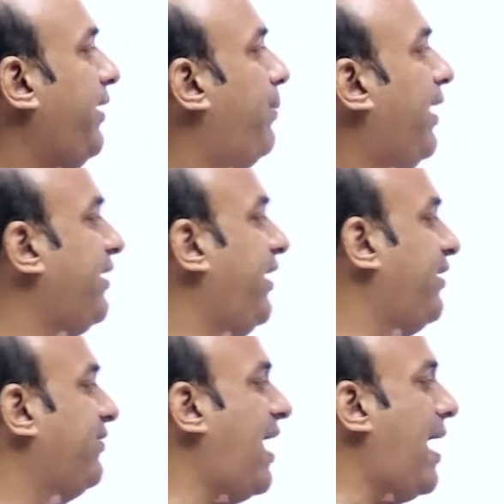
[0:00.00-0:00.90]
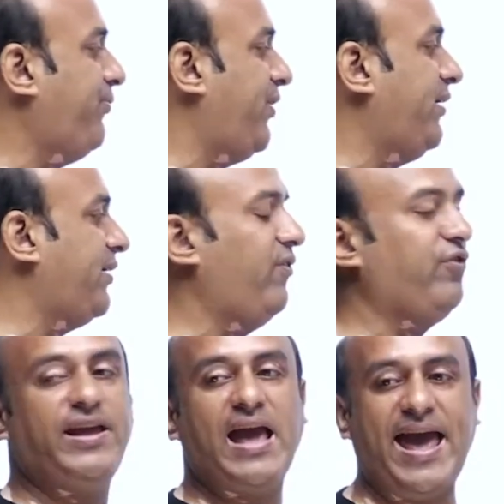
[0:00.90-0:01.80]
but it is absent in
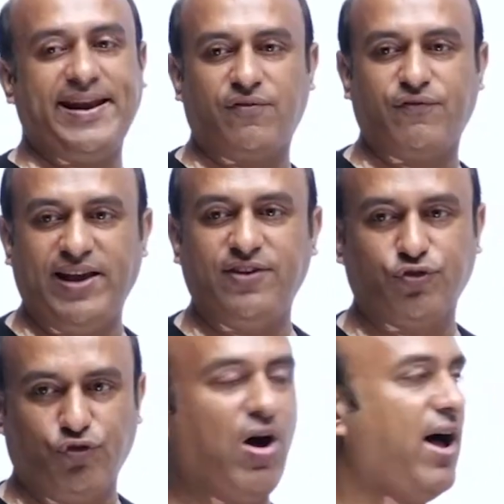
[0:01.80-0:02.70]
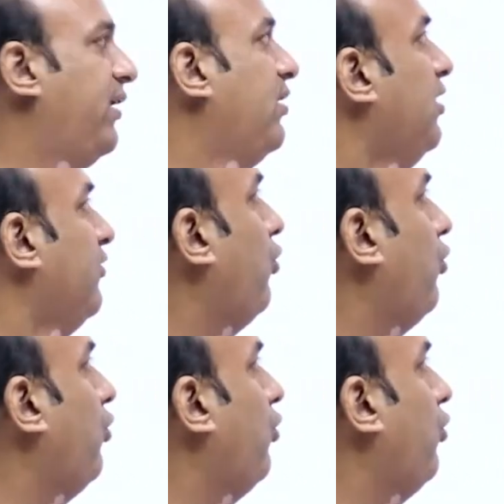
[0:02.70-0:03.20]
the anaphase 1. So